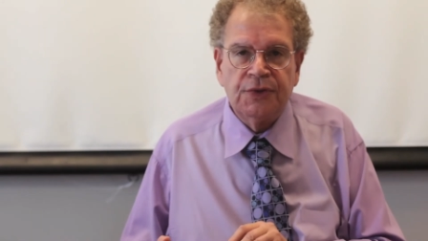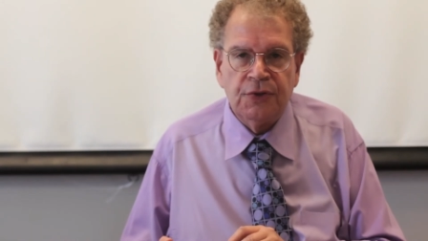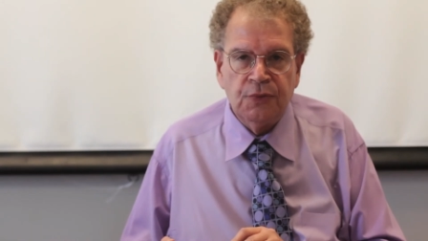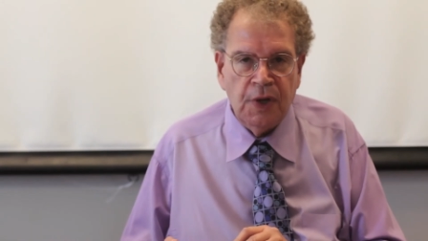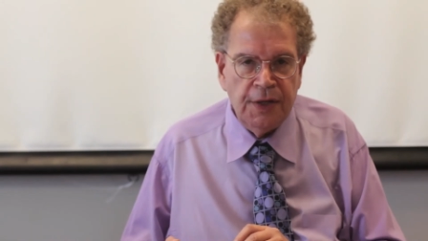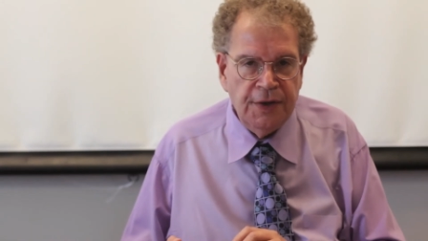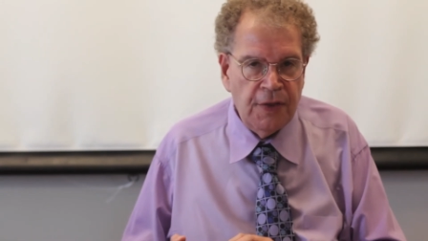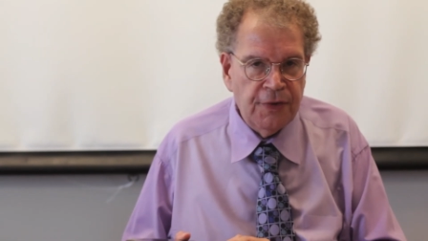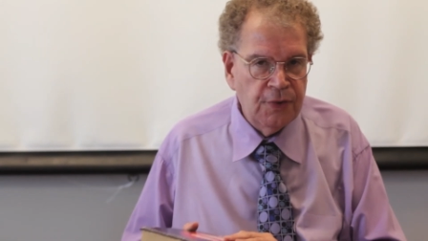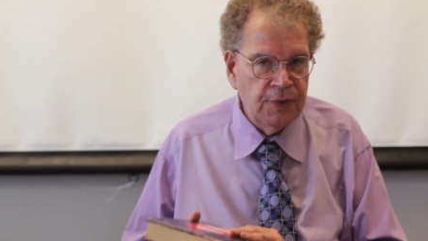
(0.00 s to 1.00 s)
to
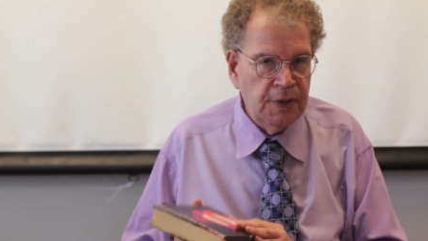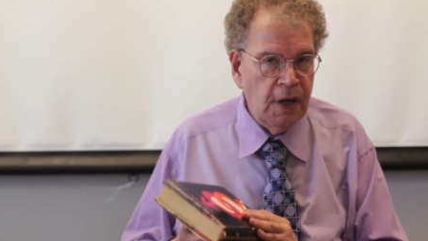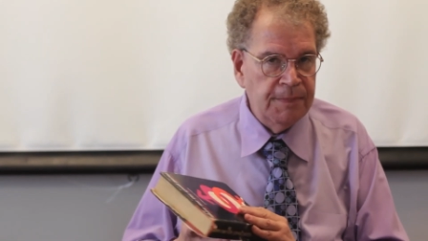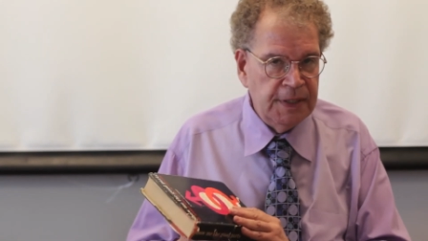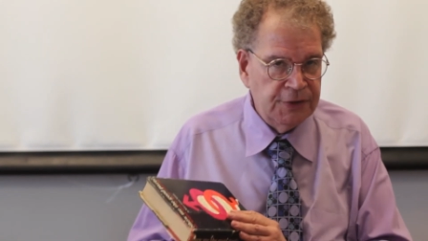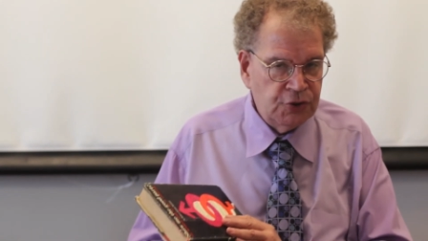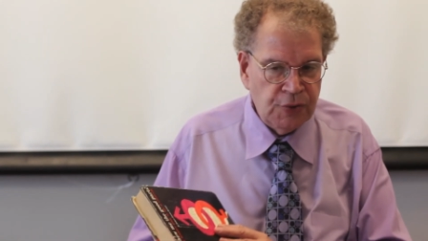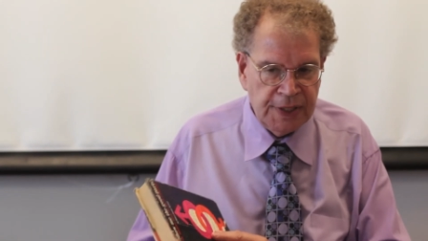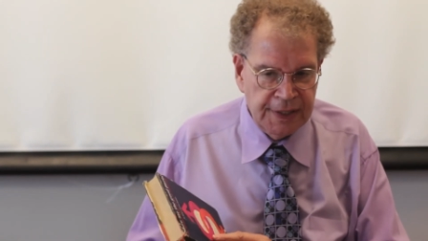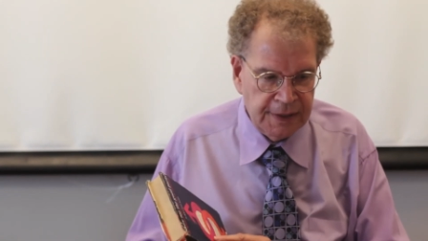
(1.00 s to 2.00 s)
another um,
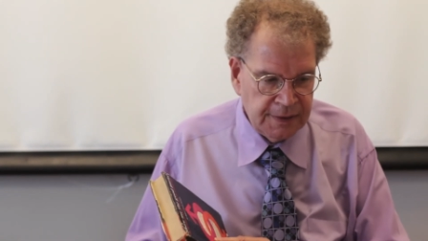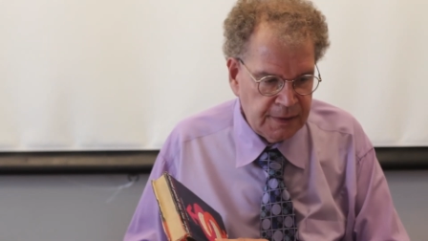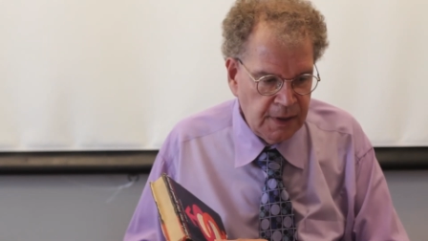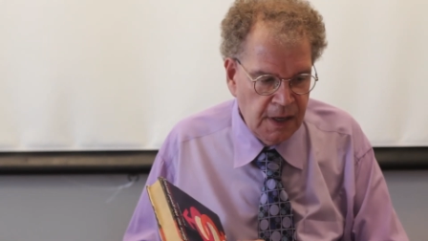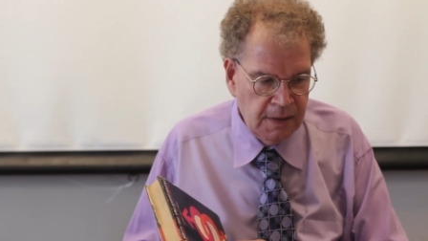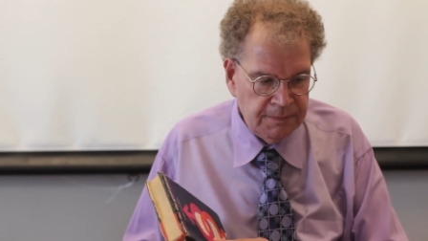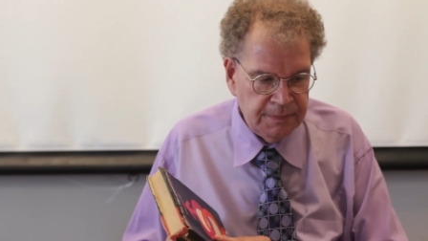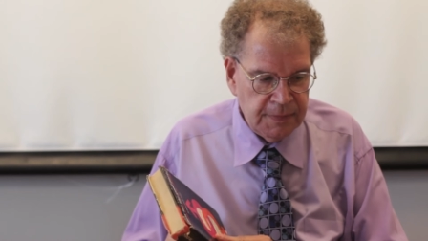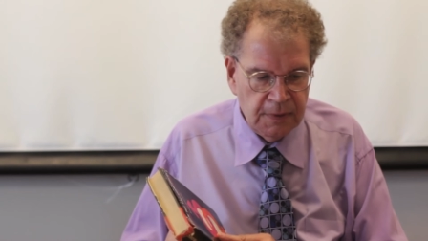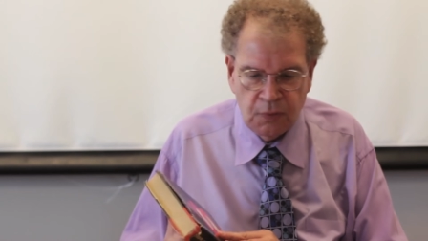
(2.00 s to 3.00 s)
intriguing um,
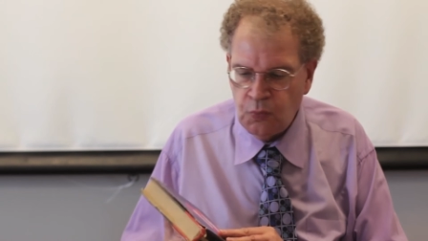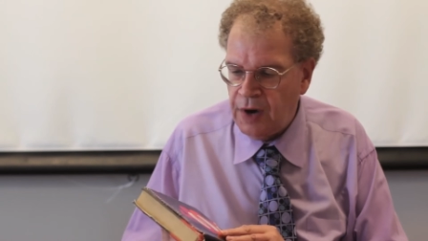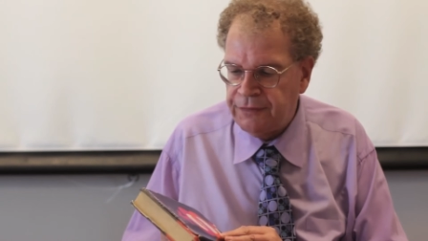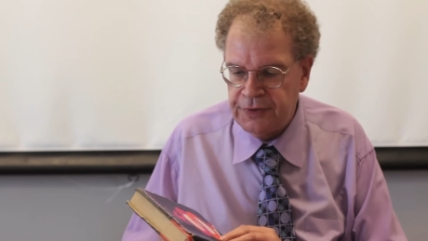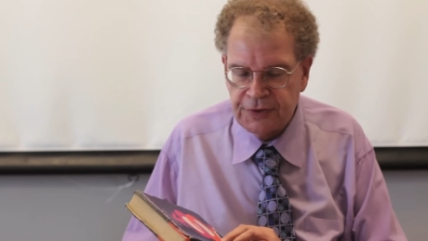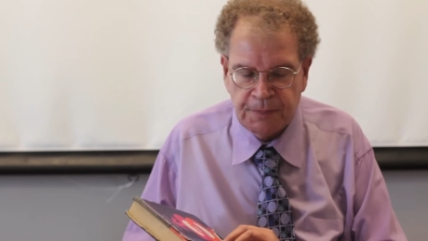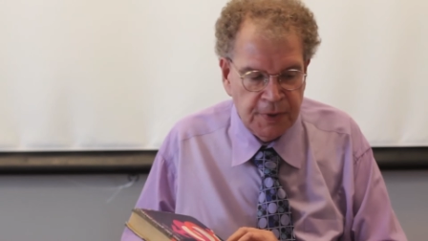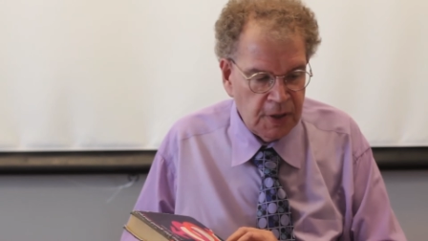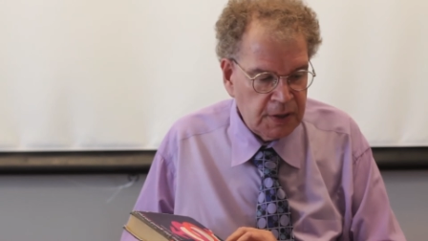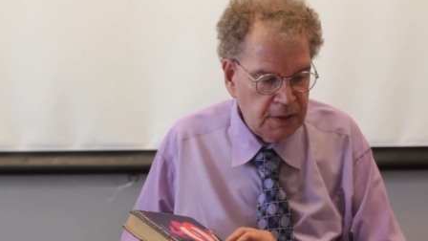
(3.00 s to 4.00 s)
reference
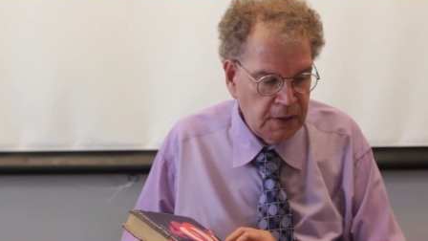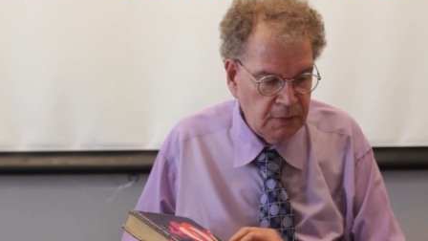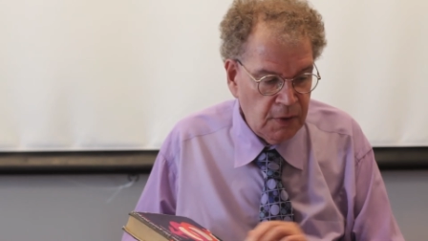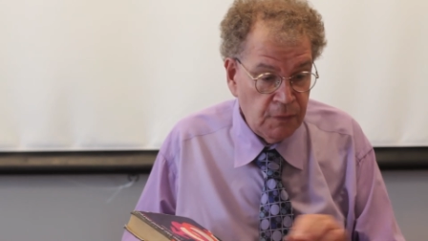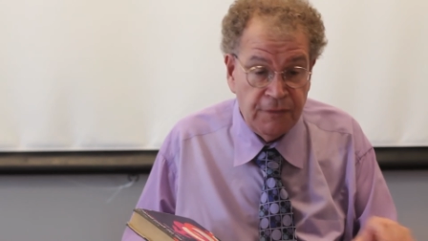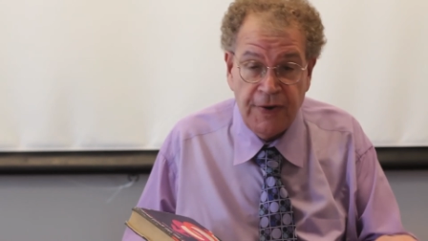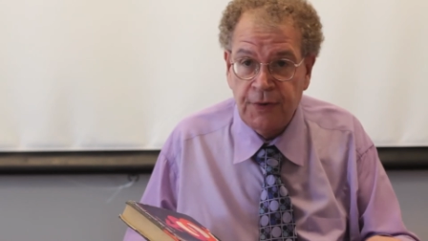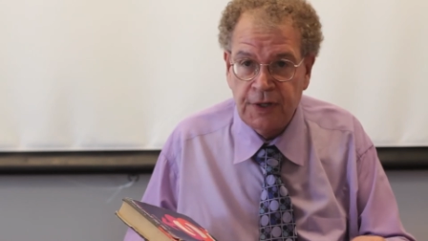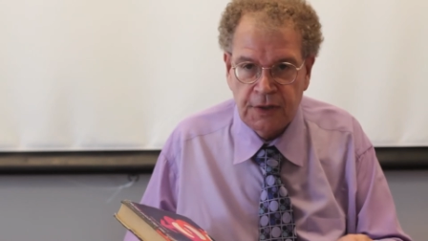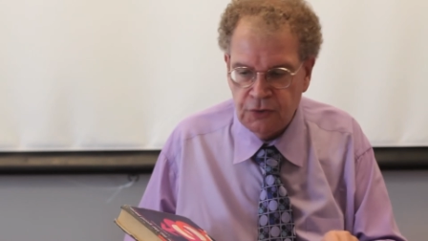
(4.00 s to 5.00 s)
book, a, a,
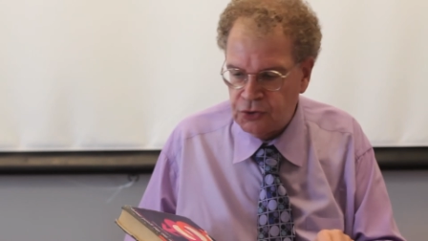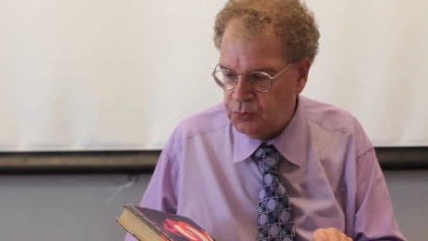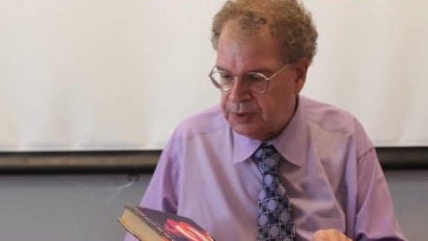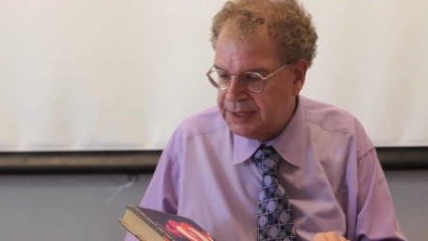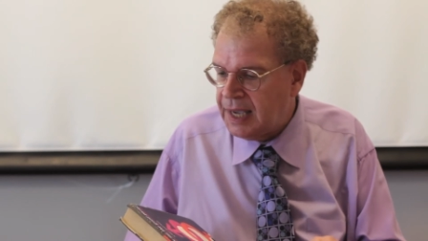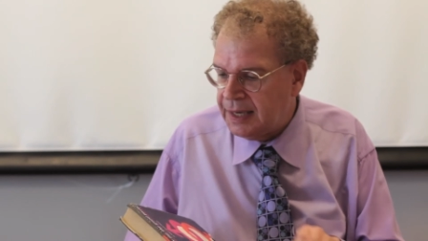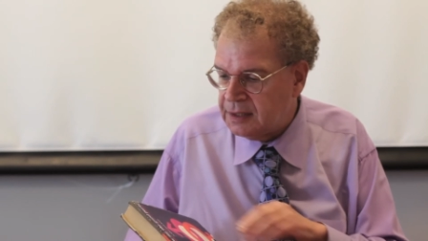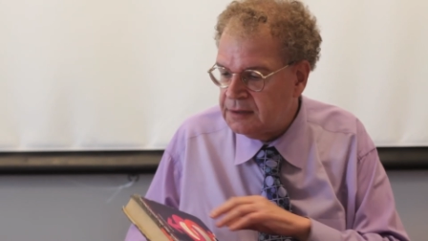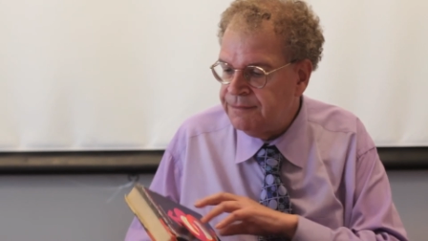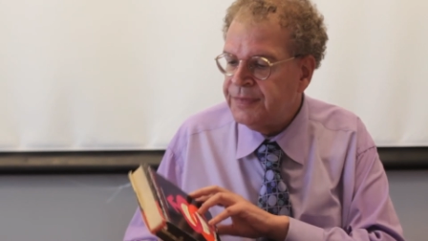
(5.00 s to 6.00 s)
very unusual
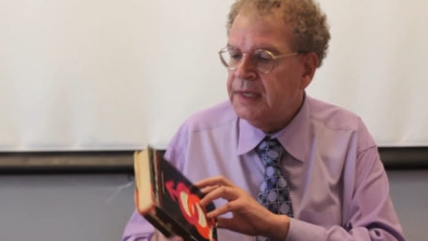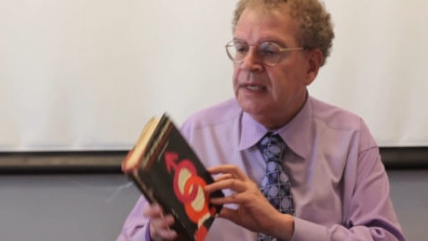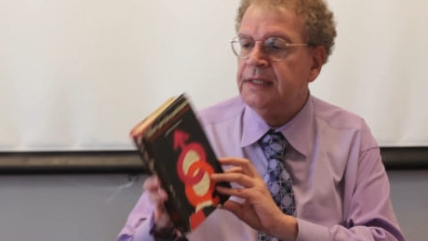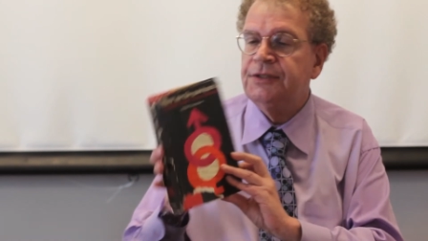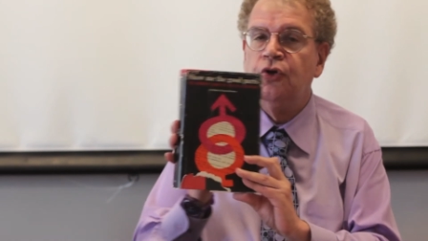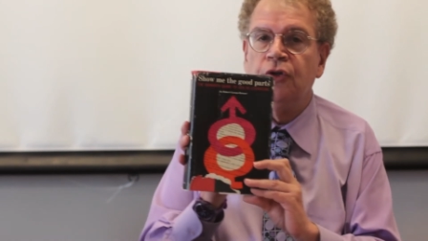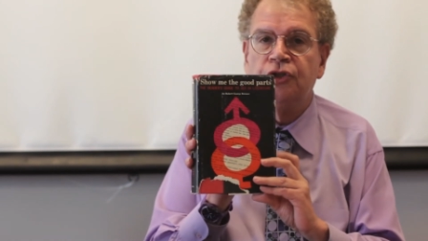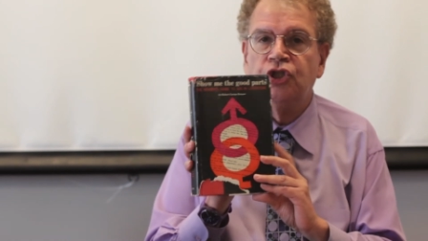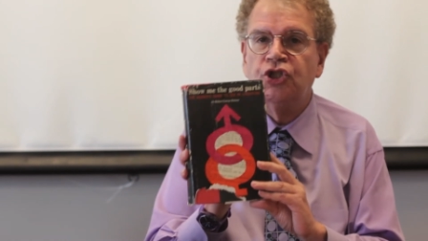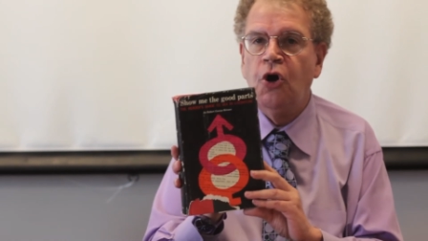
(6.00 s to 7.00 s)
title. It's called
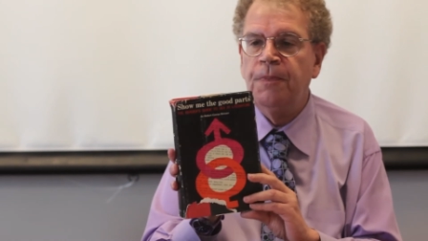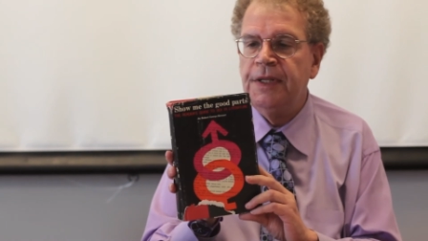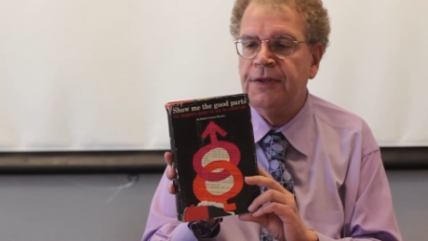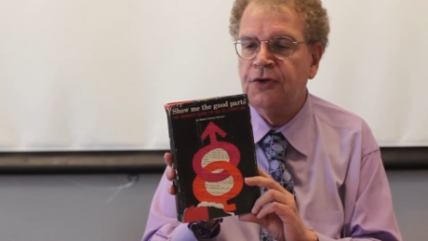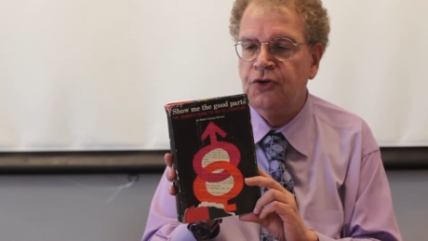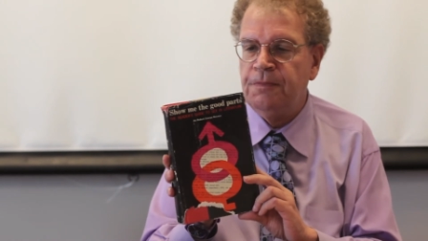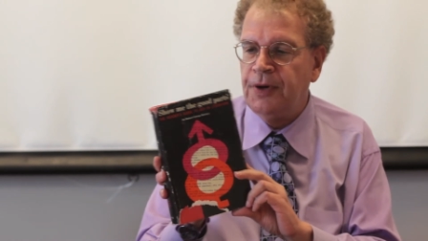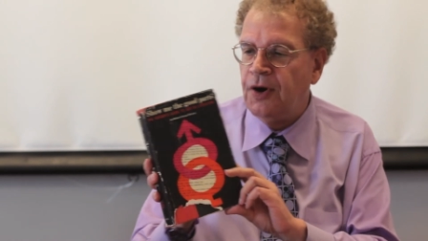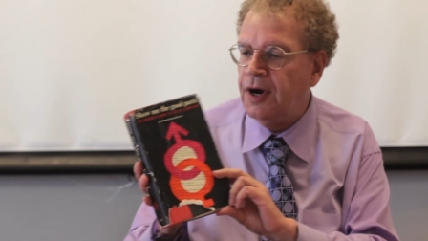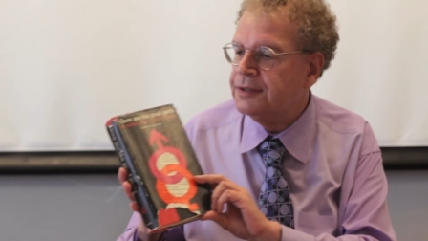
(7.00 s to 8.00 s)
Show Me the Good
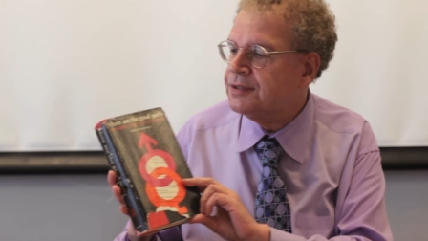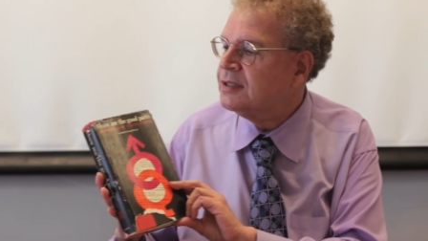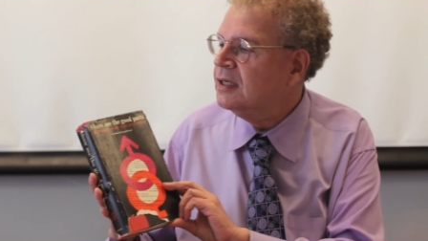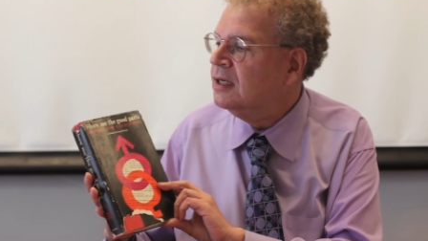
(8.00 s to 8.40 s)
Parts